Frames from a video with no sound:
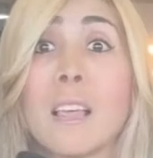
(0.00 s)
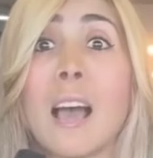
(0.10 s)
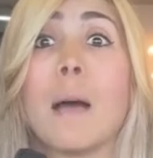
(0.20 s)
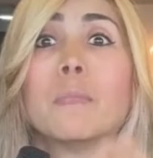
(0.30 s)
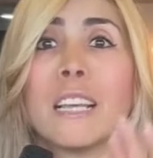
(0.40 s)

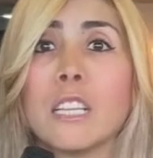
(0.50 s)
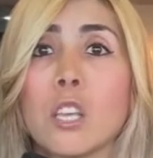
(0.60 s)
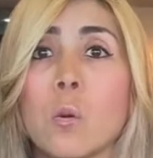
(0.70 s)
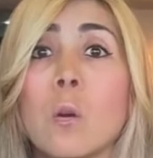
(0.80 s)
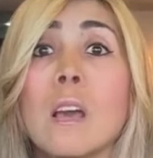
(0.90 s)
I'm telling
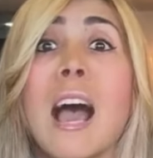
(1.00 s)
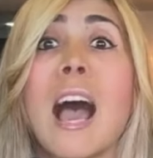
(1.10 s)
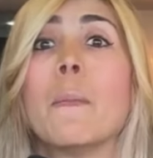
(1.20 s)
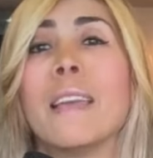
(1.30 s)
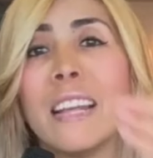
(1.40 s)
you,
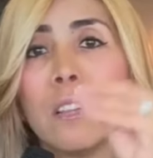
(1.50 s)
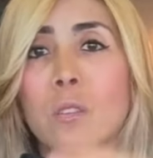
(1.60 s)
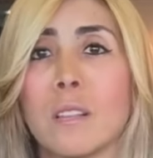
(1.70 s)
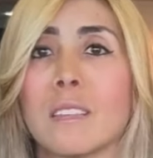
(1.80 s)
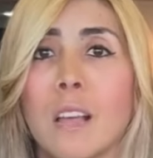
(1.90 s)
I'm
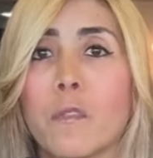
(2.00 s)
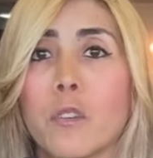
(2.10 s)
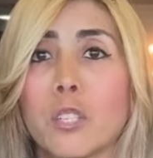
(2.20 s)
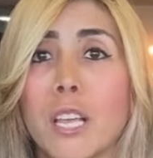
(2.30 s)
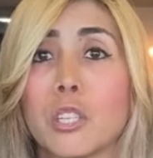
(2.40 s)
into this
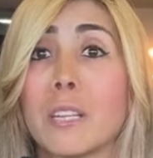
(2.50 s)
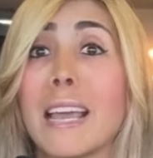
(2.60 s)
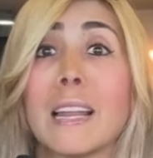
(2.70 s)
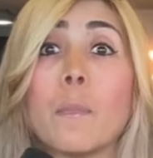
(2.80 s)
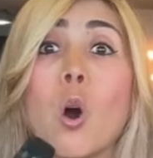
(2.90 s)
conversation
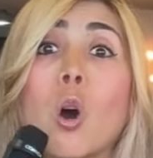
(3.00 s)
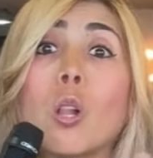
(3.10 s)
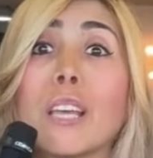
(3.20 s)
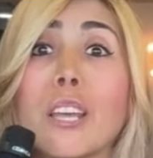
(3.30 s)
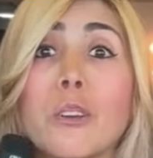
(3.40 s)
and I'm
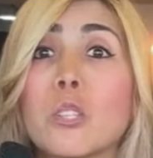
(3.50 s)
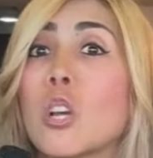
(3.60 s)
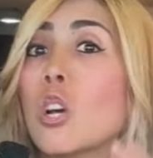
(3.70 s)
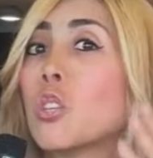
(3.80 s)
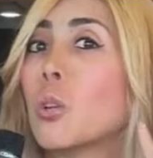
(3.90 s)
all ears
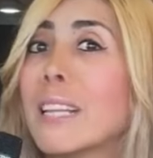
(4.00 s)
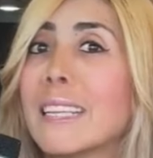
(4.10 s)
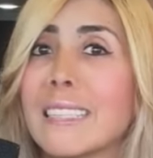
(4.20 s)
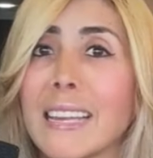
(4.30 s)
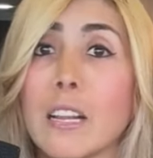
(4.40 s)
to
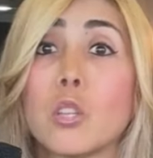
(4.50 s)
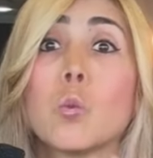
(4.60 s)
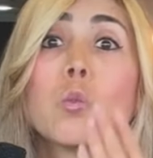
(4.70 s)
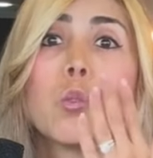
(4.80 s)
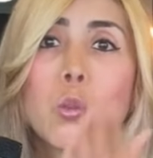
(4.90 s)
listening
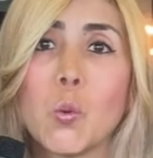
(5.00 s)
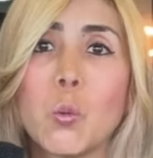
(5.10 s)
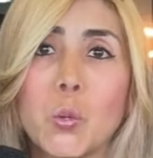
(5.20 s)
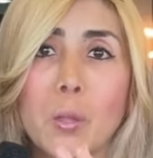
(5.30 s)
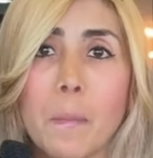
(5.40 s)
to you,
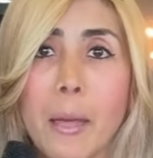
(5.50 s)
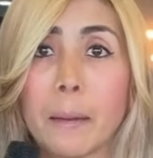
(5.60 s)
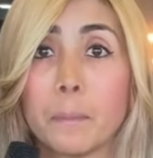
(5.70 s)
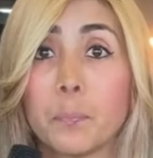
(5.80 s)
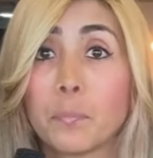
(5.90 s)
to the
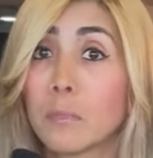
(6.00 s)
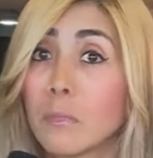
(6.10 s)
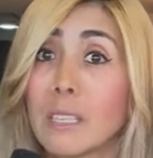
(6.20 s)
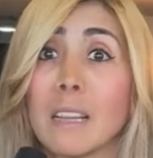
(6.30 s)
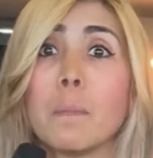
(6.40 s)
men.
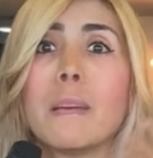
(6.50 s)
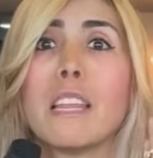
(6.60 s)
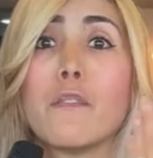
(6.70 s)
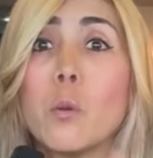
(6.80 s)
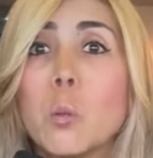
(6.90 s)
But
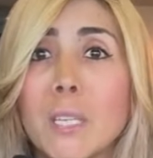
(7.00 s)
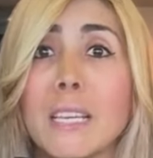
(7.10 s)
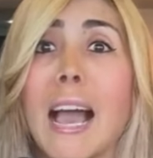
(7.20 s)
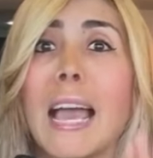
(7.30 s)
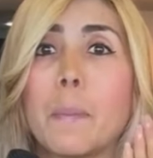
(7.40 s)
if you
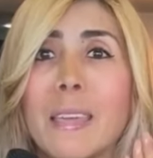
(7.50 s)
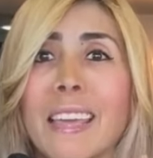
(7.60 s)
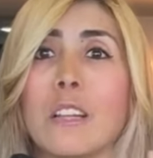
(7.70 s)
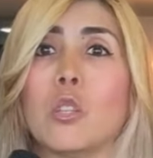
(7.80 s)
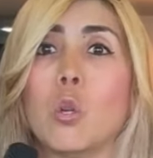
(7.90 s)
see I
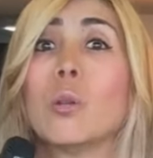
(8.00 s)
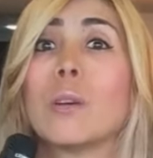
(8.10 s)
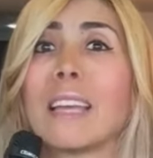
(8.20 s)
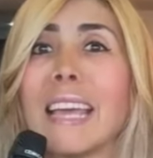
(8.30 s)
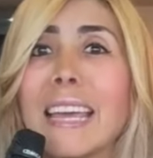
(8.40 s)
begin to
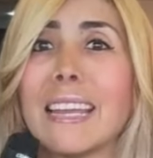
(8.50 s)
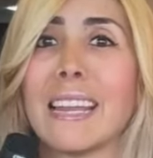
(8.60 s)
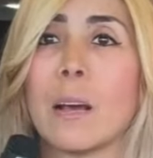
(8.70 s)
look in and